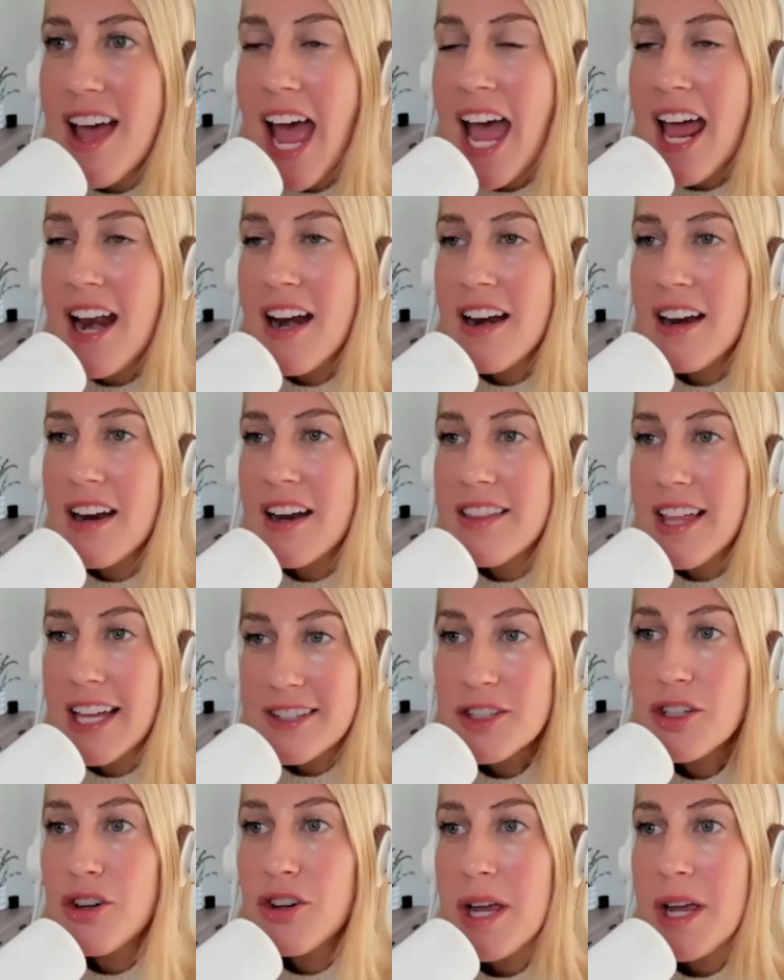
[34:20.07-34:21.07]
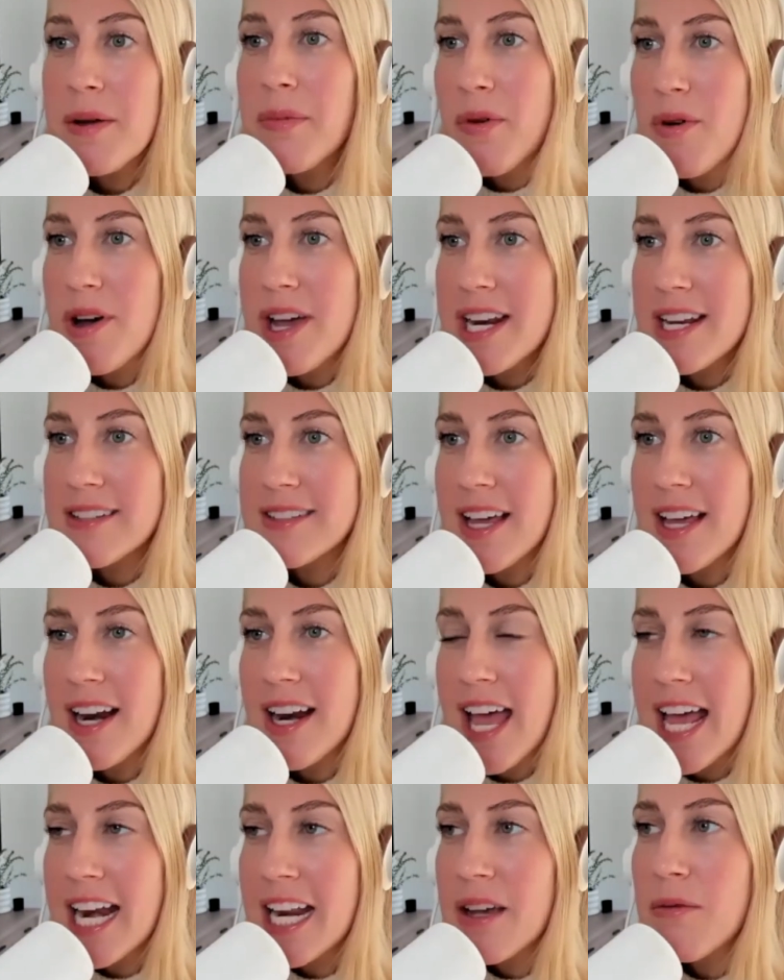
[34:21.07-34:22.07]
And that's a great point, is
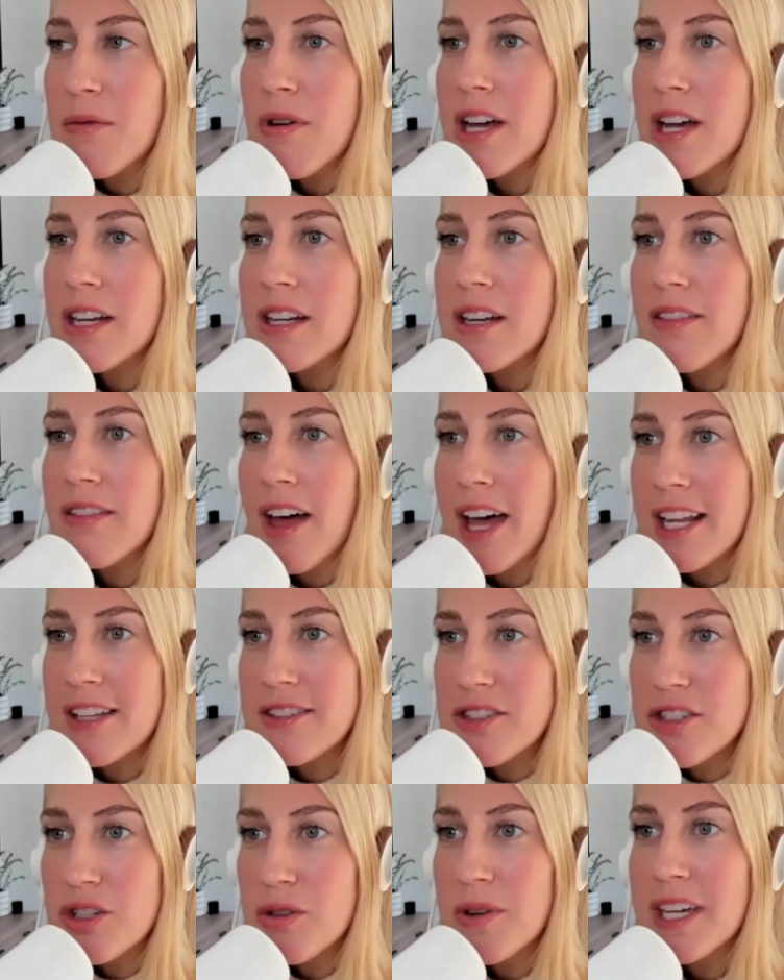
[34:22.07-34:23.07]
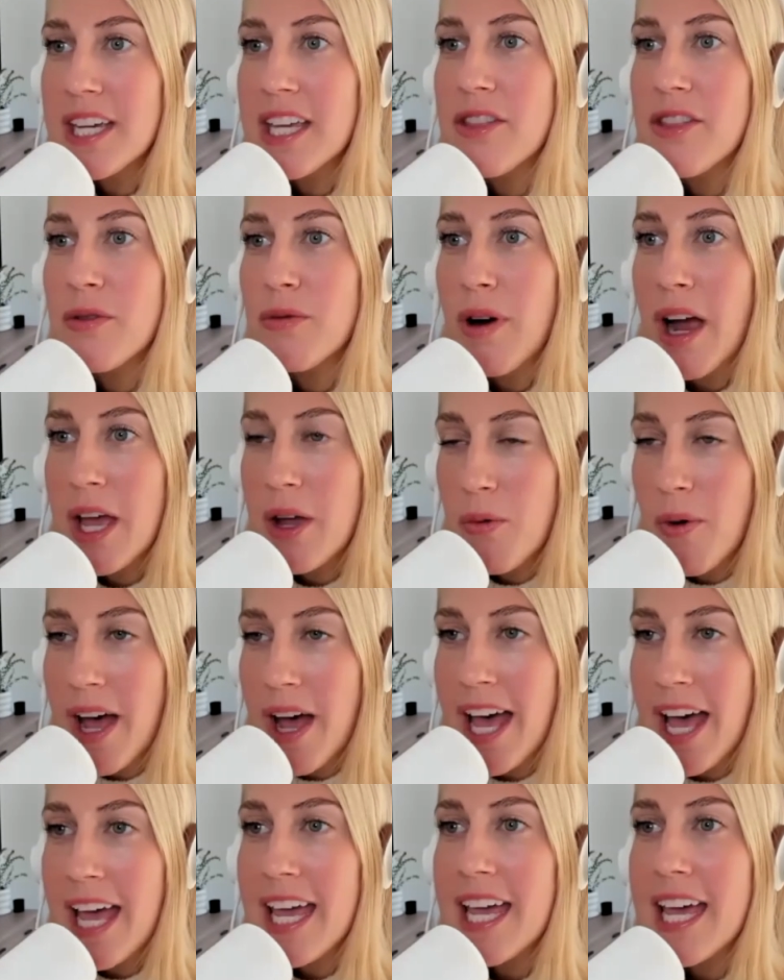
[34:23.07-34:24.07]
that anyone that is doing it the right
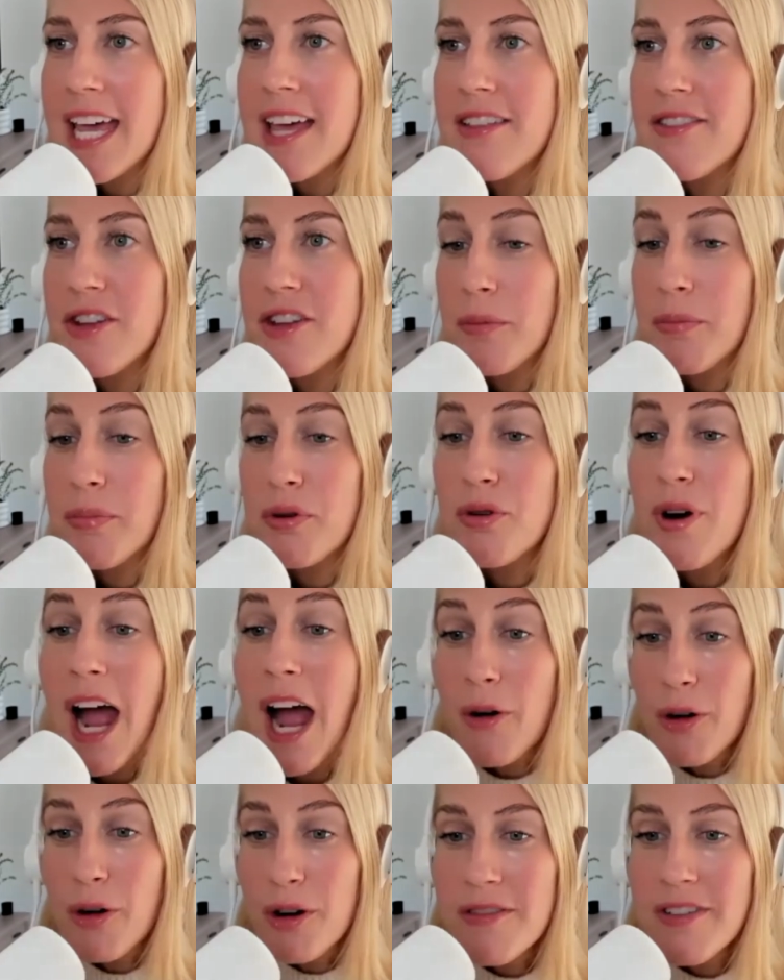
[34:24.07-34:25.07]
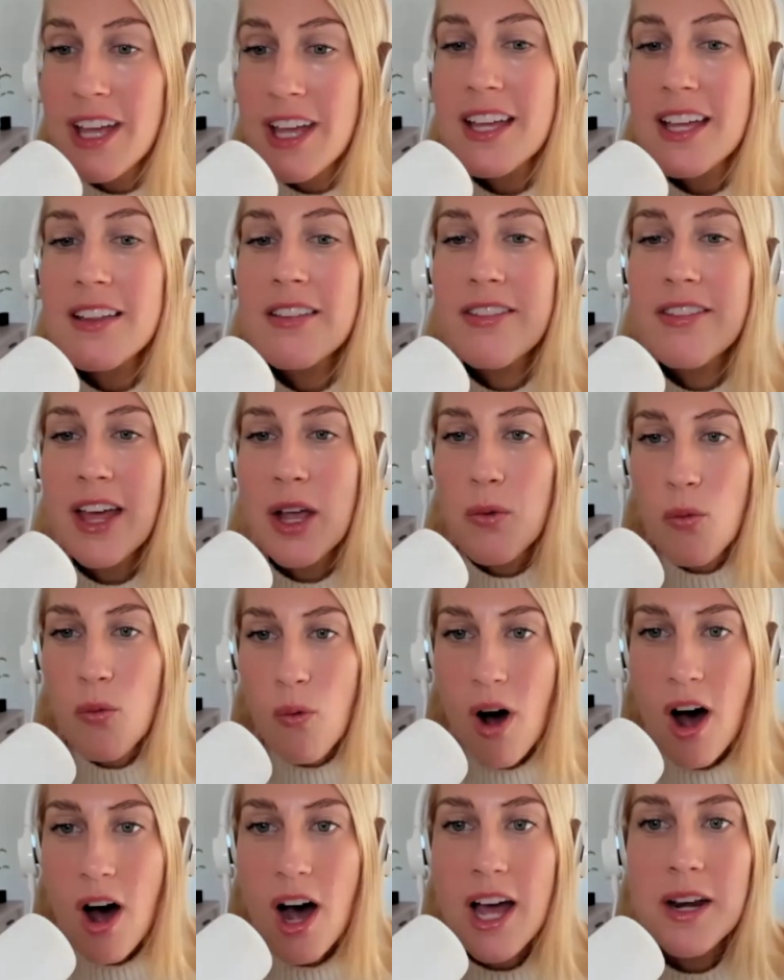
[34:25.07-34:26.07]
way and they're proud of it, they
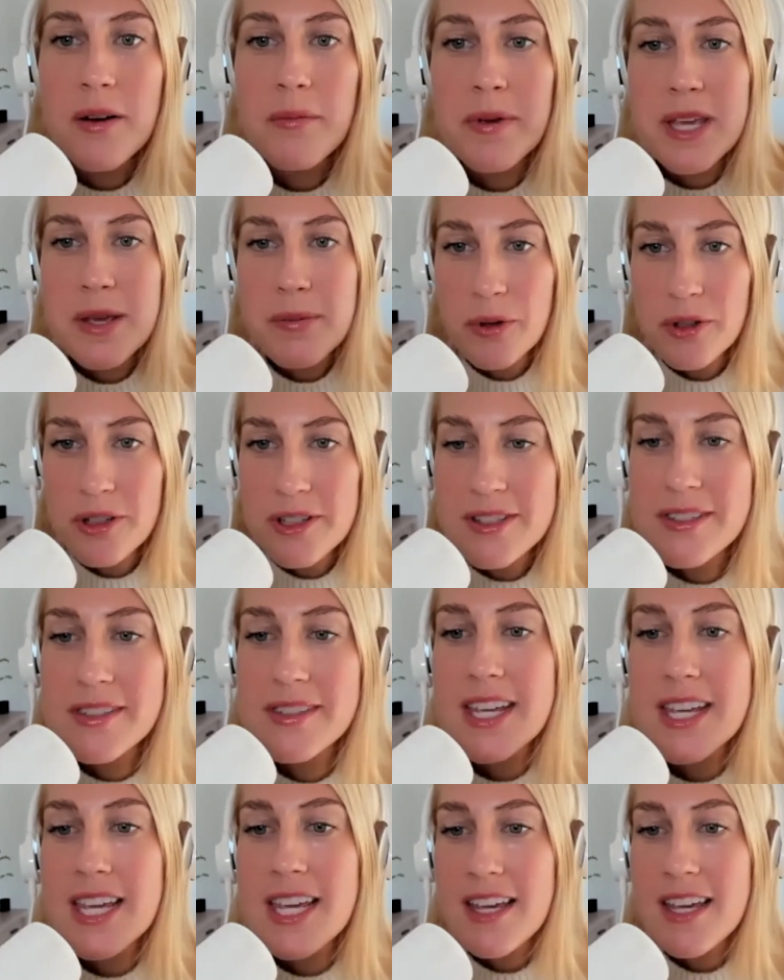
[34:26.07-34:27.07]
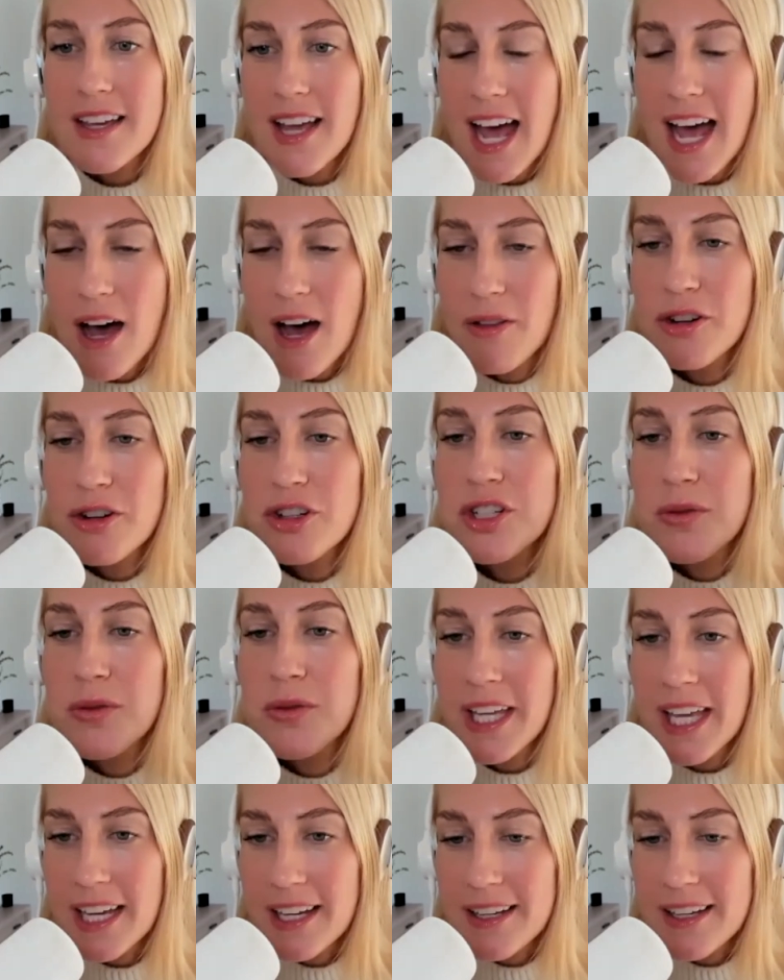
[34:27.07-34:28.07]
want people to see how they're
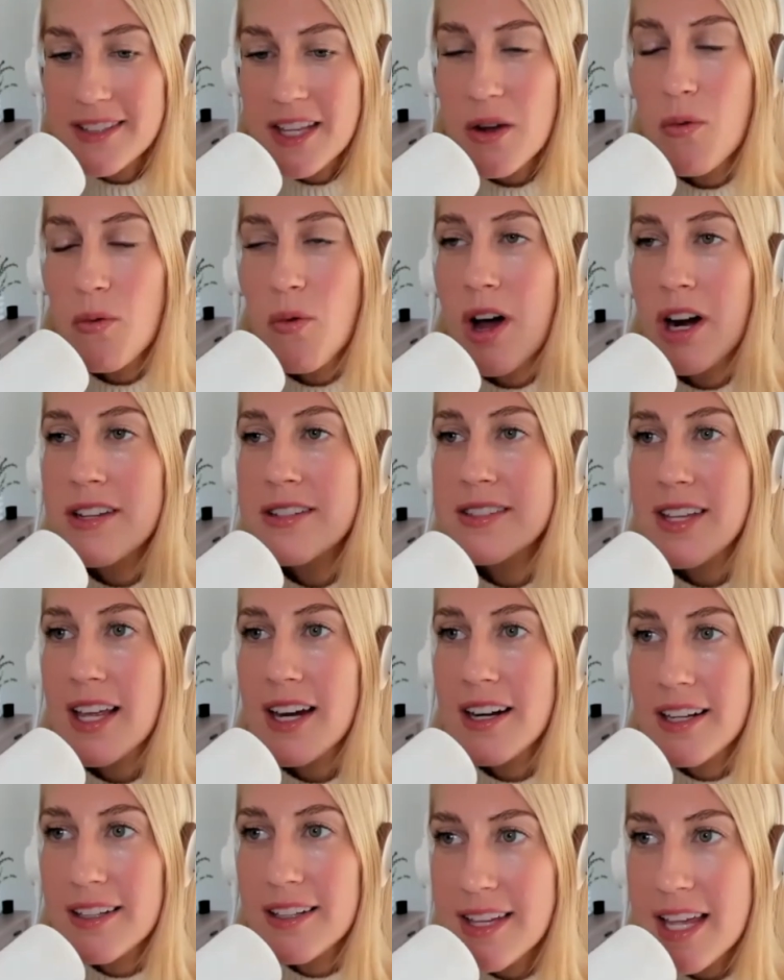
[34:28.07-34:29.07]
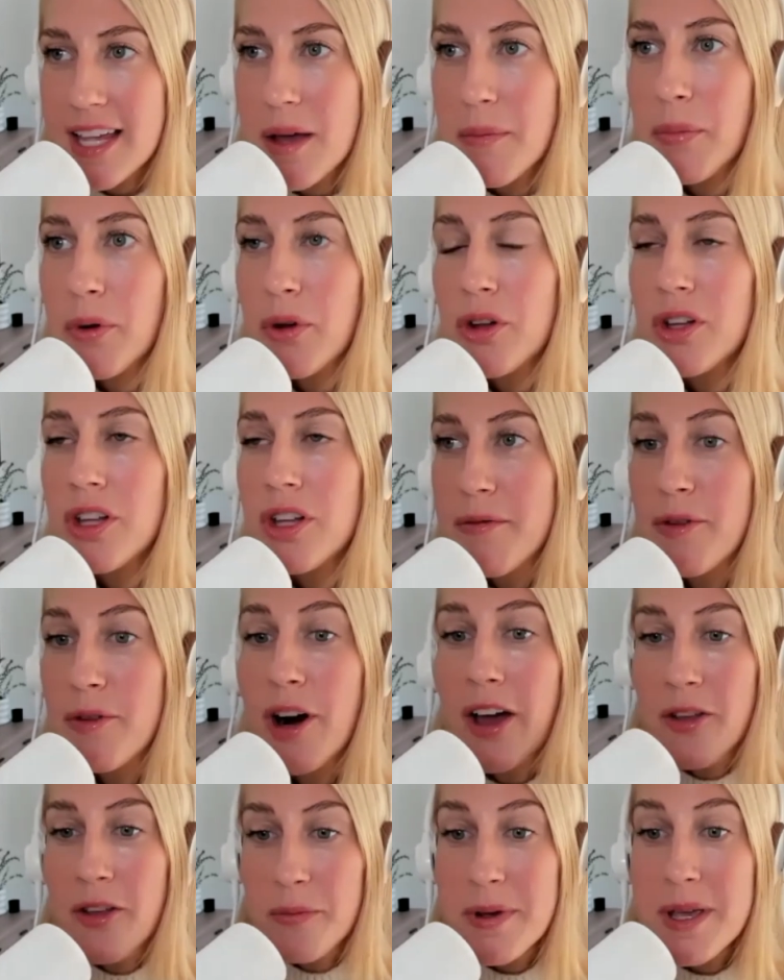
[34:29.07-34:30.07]
doing it because they want to set an example
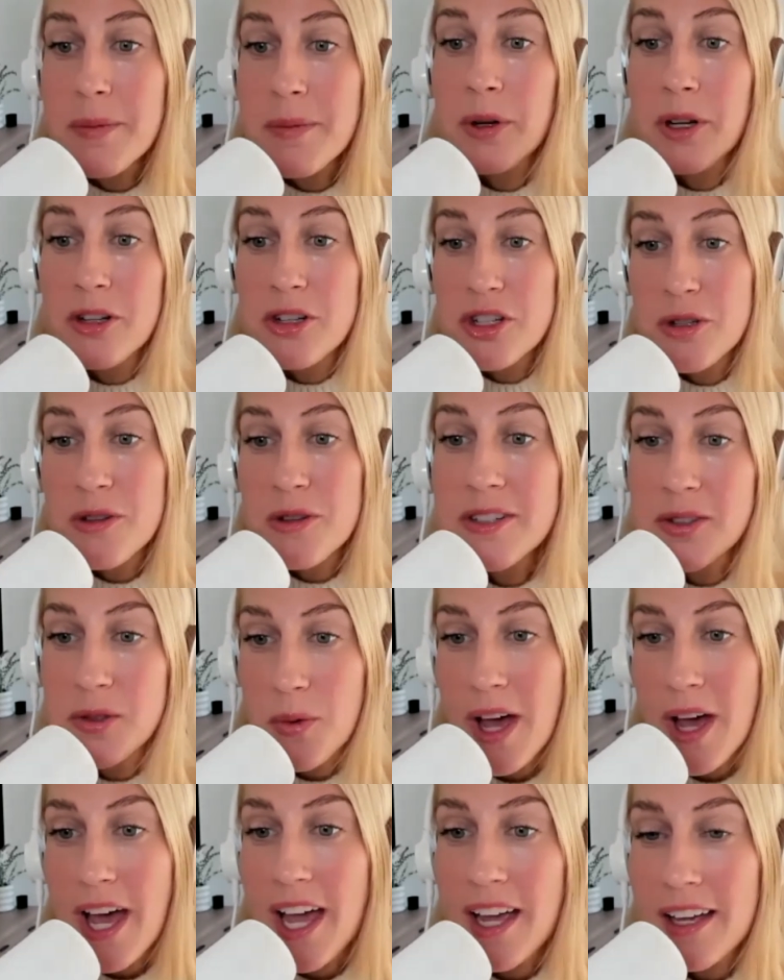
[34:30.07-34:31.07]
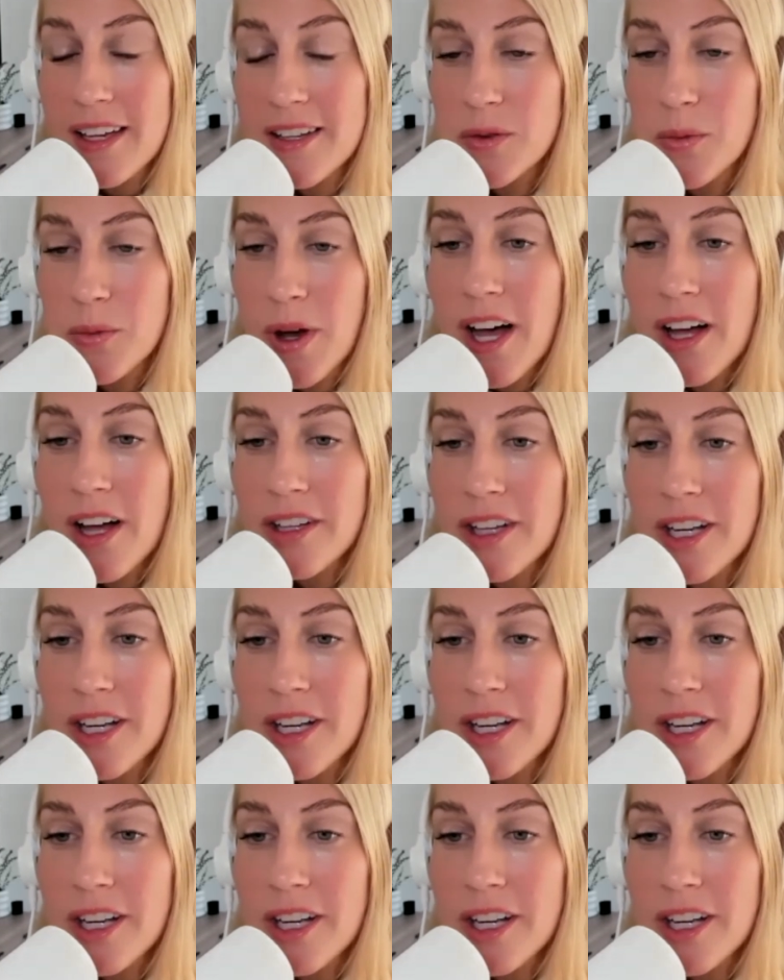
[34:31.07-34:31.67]
for other people to do this way as well.